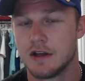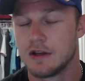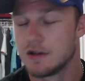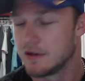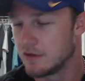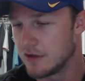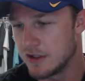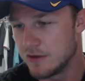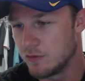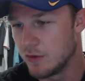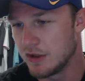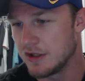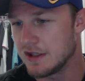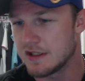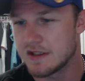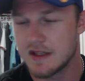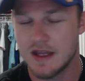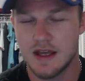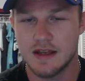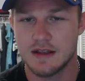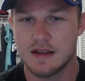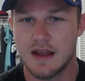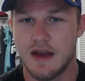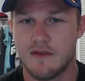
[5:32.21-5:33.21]
you really
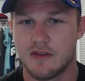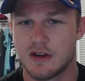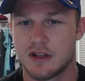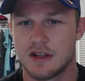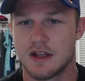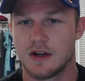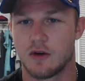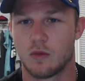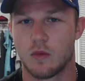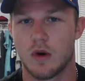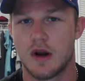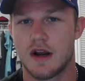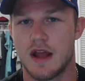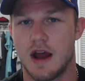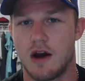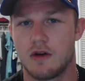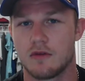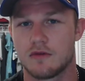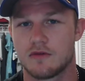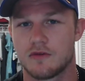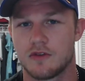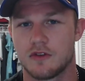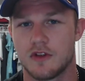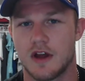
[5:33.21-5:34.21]
can't have, get a run
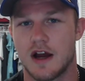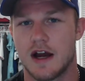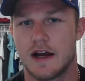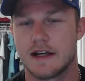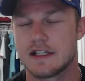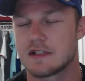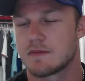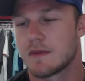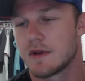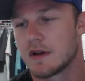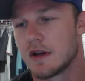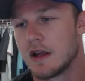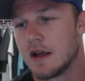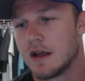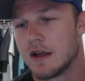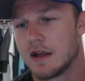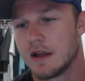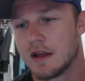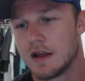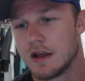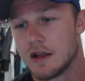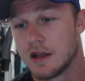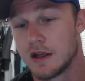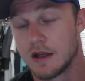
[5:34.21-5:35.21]
out for the Heisman,
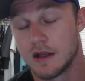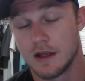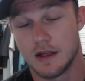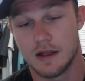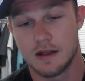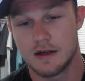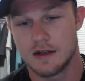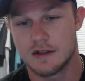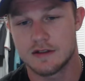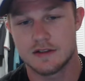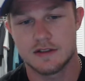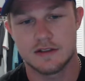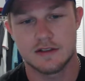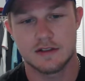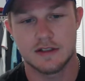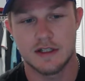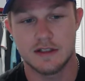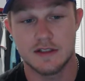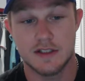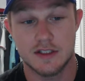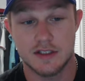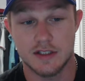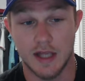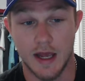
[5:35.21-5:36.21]
and it's
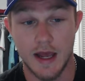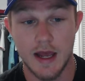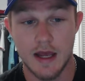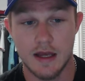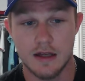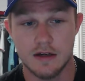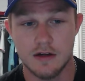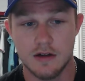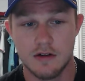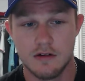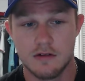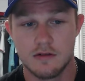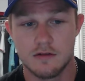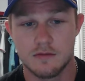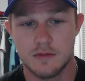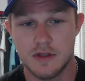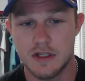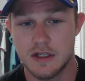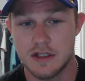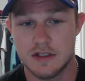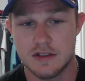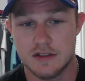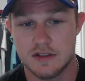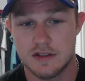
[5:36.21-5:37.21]
it's sad
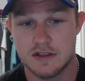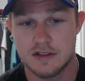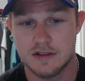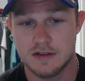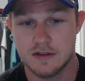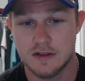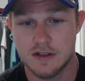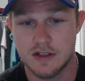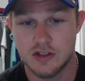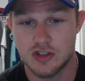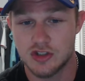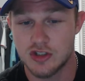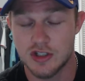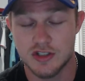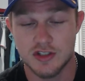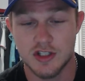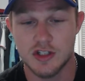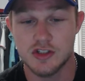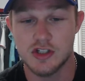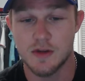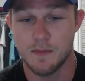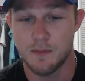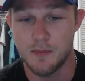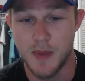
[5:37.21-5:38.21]
because it's just
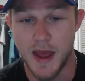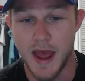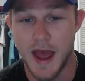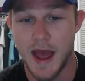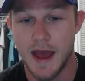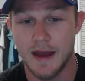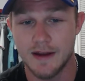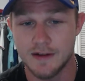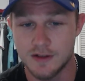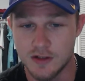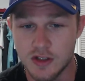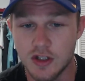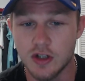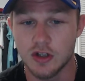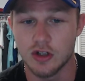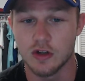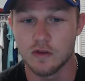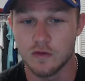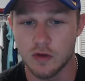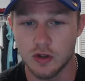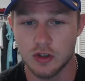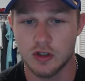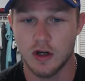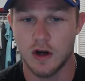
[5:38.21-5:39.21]
such a bad year
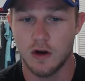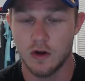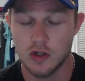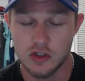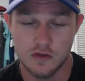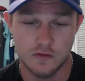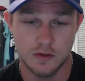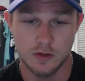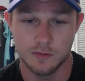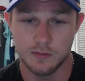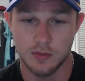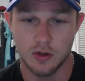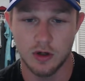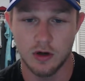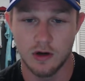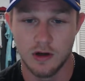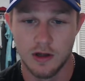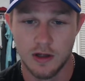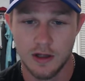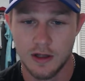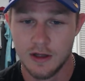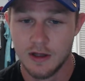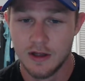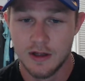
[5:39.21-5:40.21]
for college football.
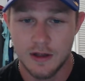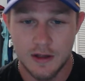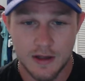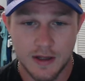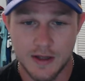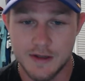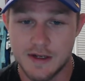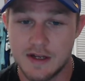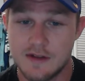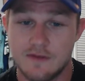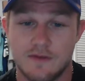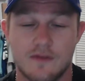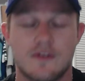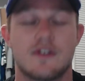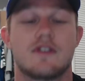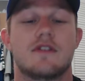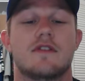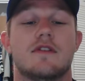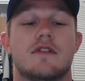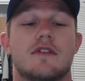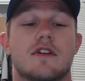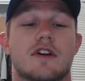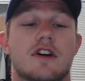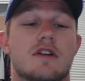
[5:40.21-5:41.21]
And if
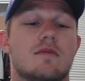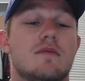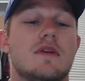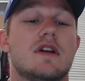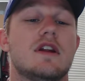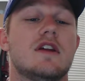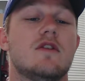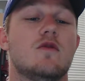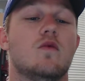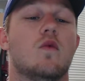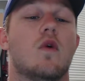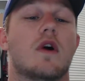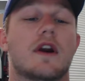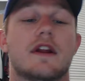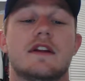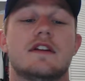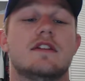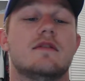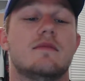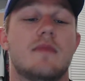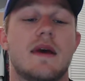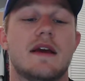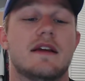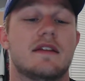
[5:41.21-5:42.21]
the committee wanted to
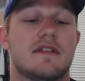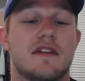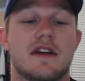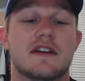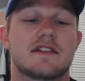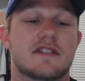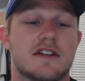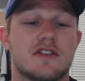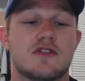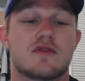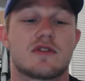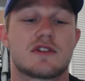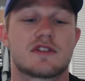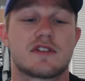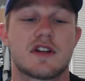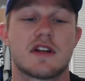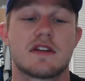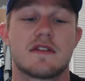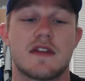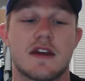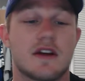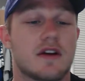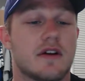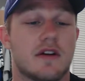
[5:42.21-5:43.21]
make things interesting,
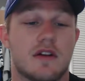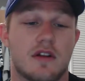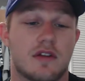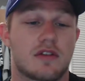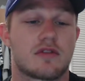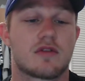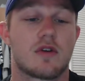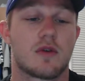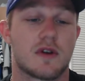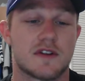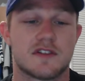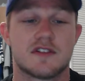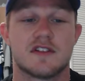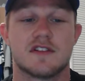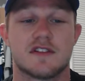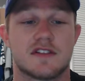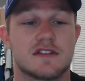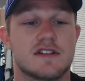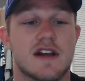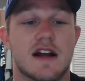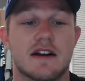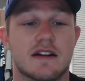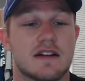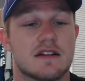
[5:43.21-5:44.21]
they could have thrown a
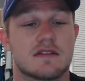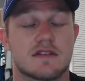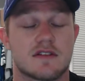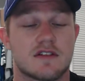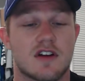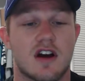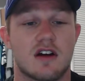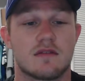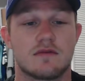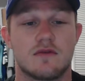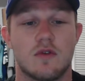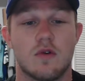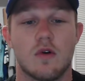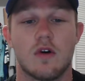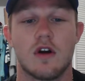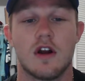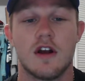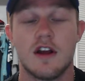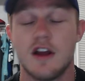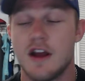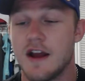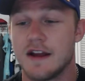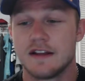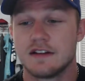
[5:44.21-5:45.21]
Cincinnati in the top four.
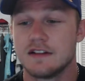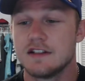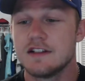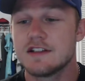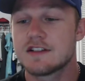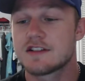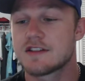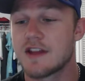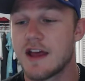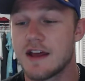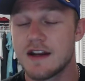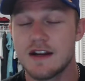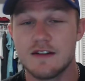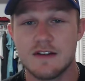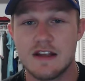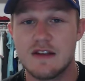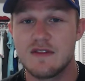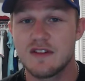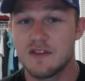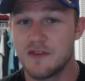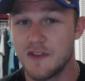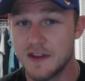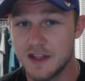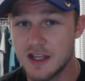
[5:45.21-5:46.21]
At least then,
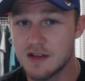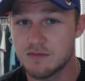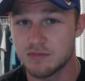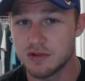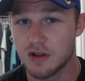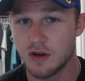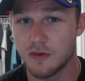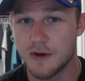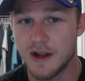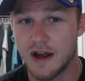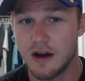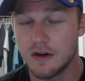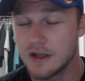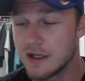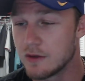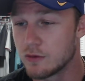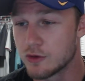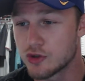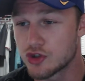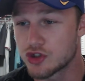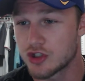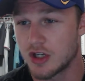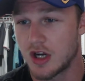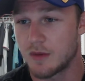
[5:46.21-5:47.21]
even if they get blown out, it
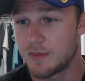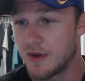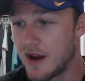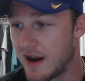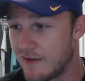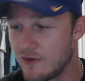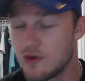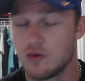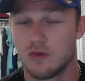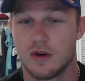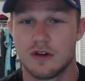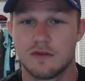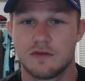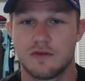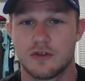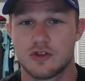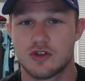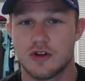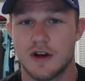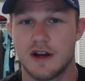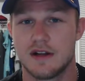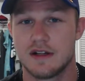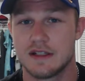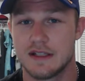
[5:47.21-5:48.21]
would shut up everyone for
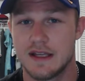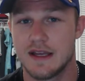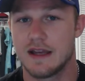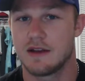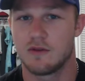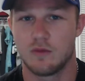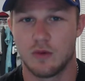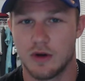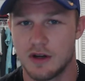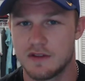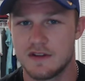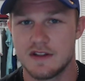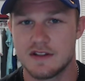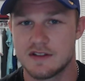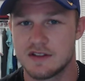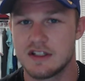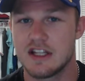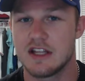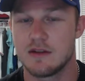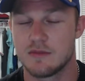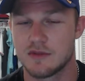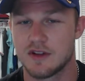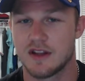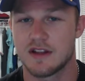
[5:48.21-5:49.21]
trying to get one of these
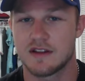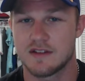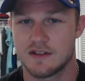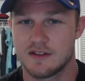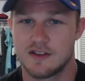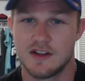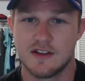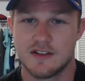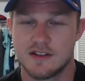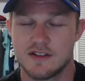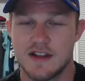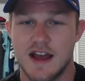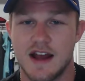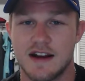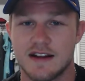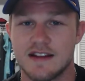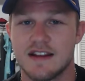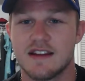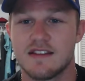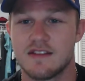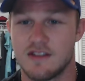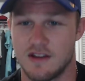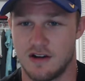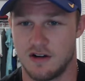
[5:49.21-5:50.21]
teams like Cincinnati
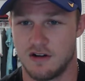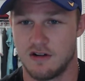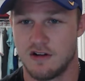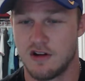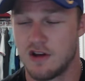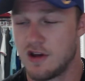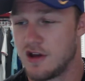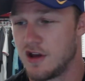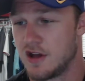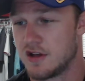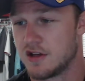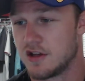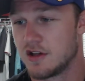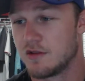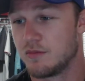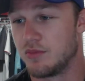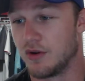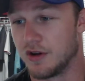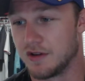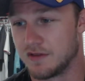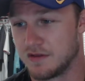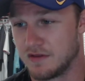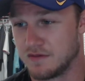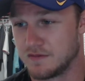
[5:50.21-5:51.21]
in there. But